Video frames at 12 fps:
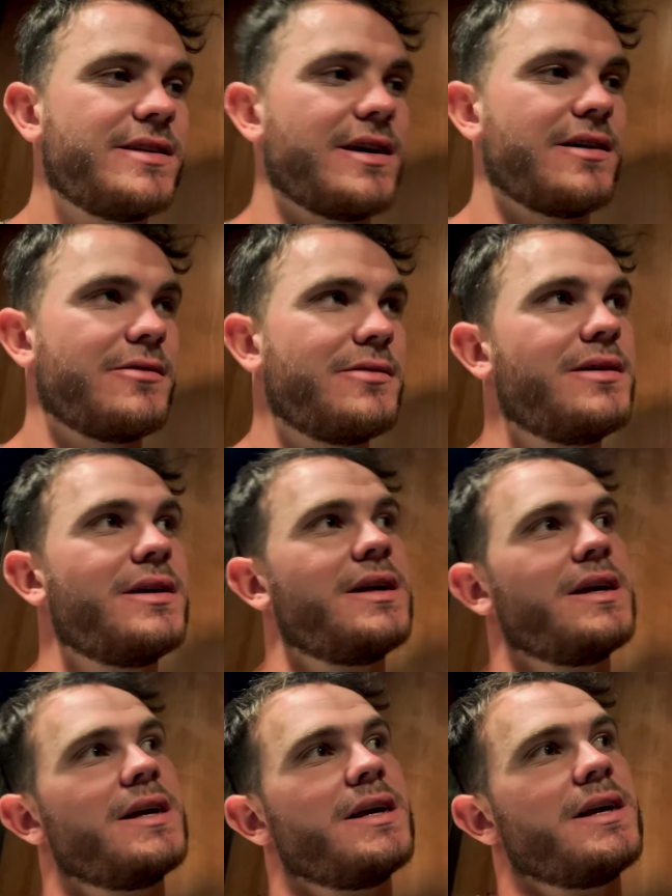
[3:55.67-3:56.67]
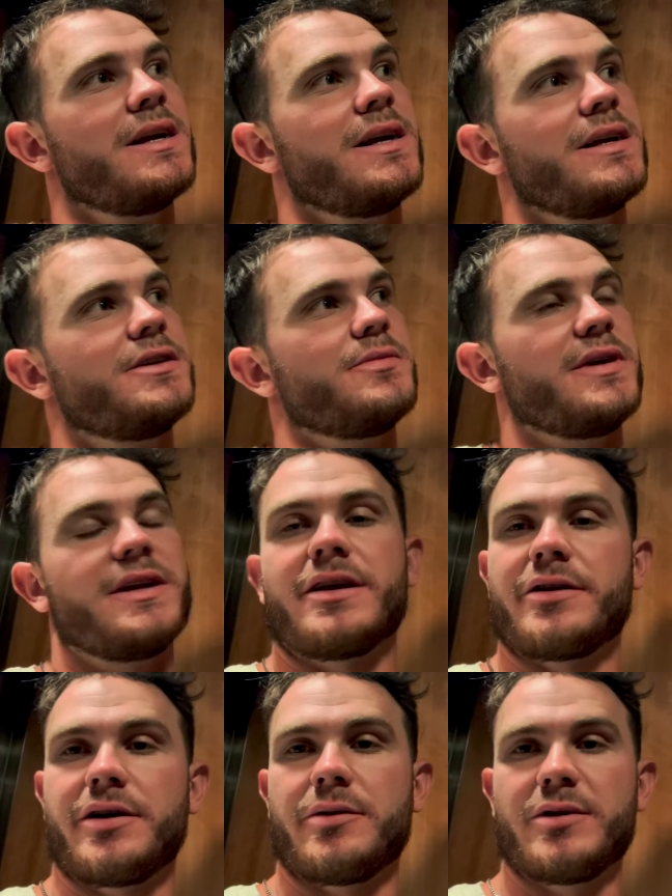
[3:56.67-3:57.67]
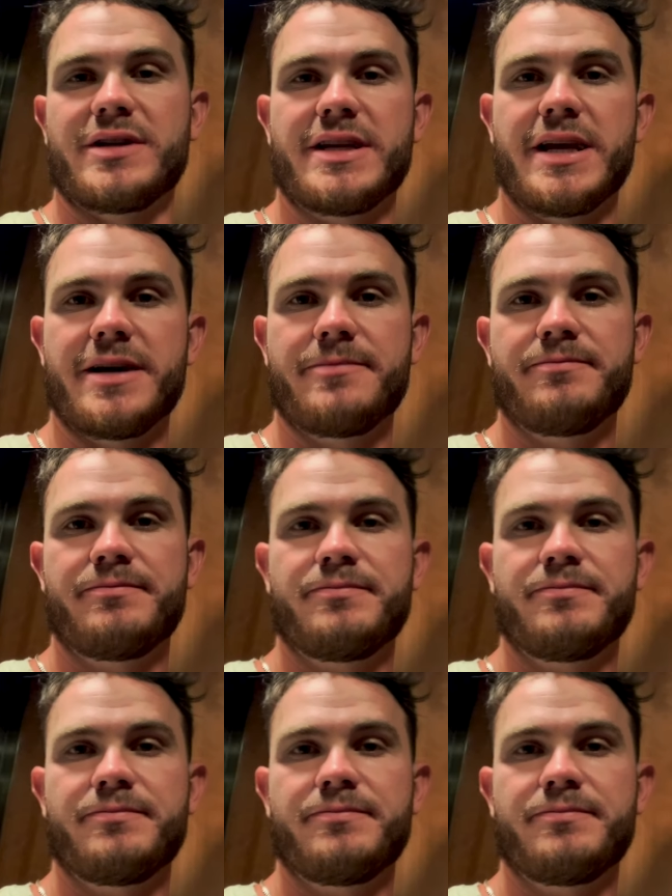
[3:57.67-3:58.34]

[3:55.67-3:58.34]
so should be another good one today.